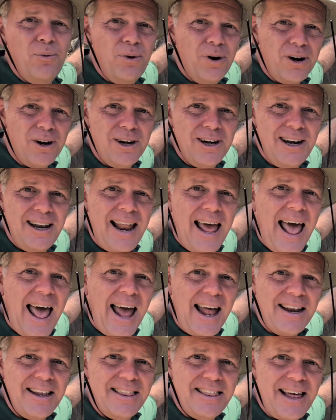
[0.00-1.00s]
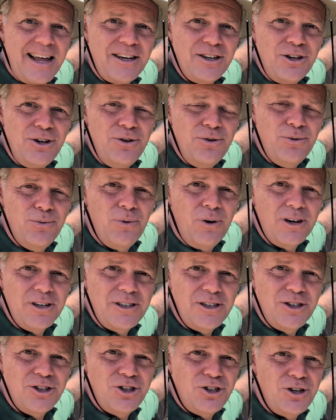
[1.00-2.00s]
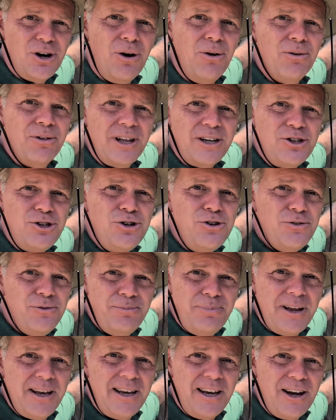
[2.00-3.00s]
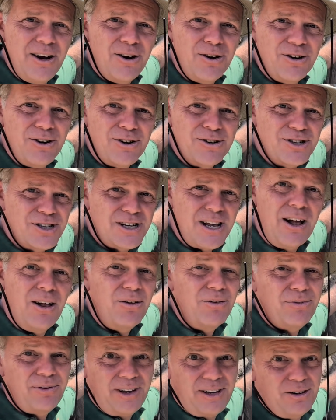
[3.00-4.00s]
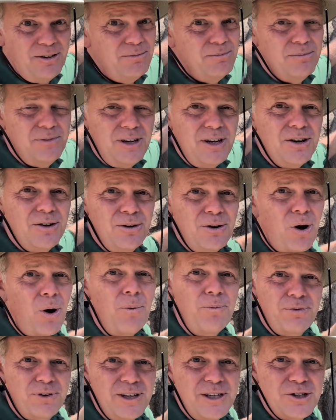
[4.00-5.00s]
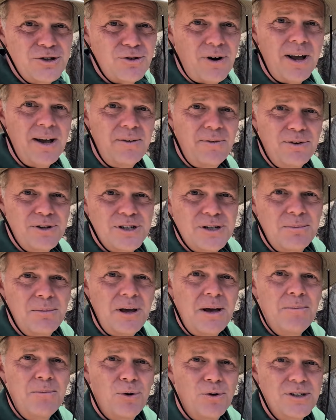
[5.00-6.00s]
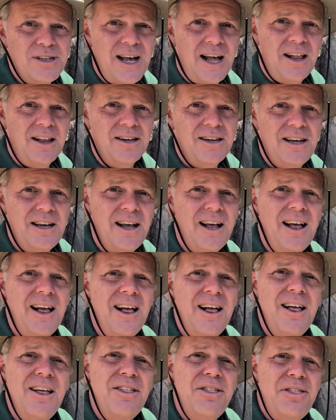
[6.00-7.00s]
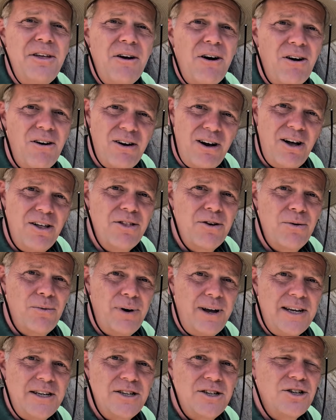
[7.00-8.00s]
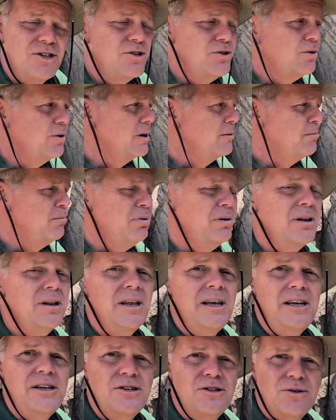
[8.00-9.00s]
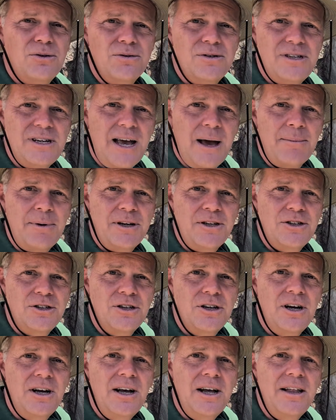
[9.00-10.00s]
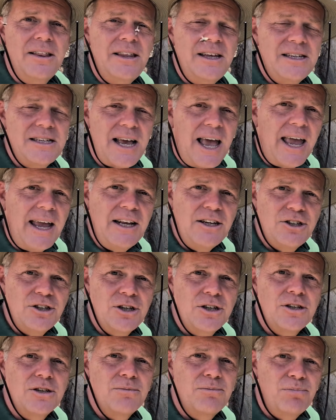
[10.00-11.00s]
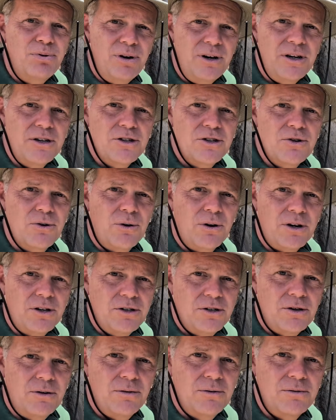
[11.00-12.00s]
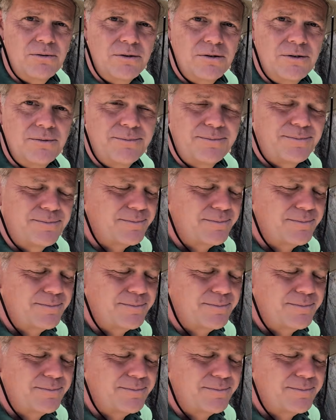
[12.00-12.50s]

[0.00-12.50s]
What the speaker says: we're glad that you want to show that you've been here yourself and, hopefully strike for some immortality, there are other ways to do it. Please don't damage these ancient prehistoric stones.